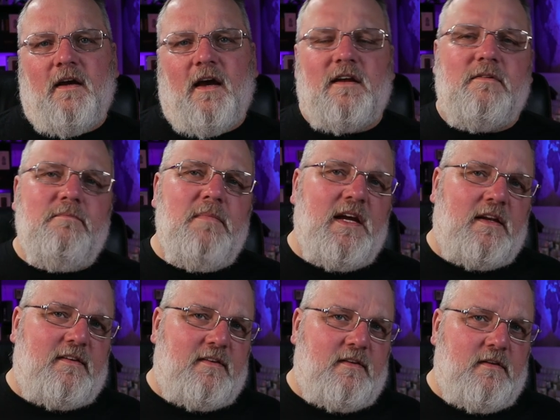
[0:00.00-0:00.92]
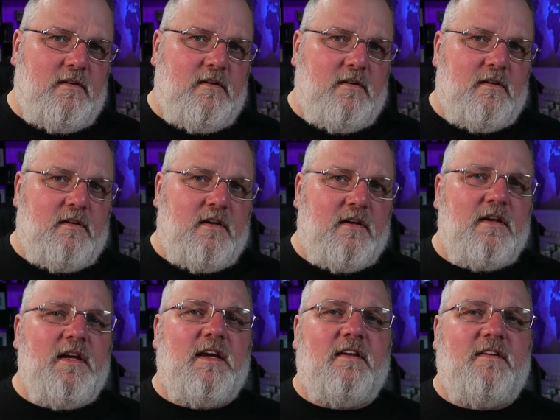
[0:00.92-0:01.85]
admits that
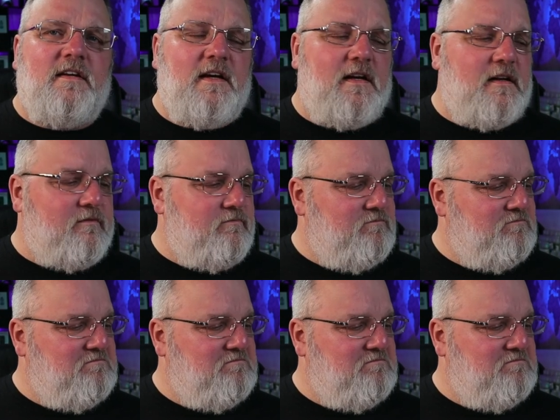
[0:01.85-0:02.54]
nicotine